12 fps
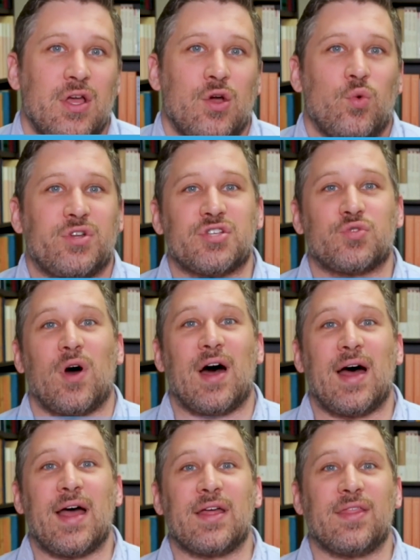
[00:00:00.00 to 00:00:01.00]
which is
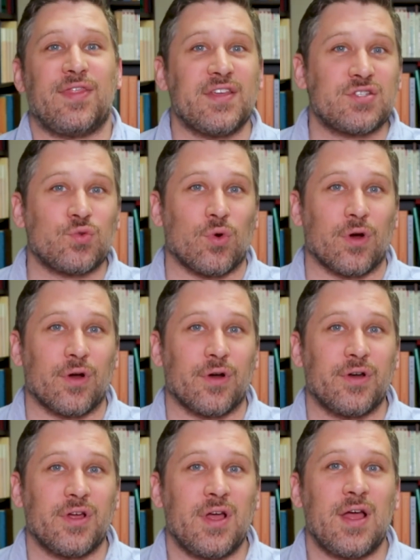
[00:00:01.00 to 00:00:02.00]
why this word